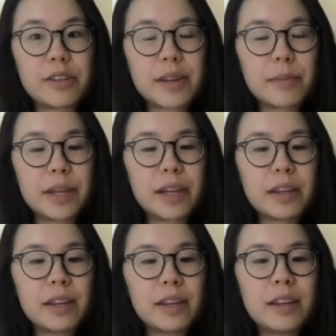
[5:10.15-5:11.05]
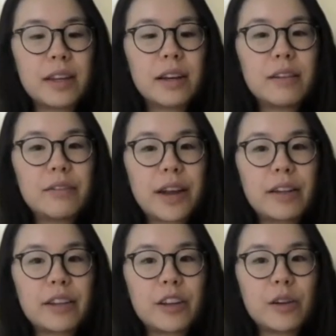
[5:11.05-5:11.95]
something of
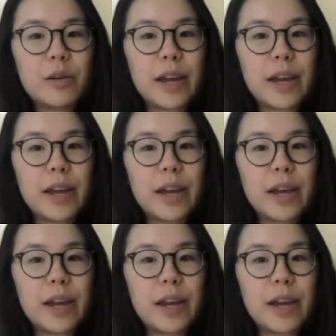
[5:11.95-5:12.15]
value.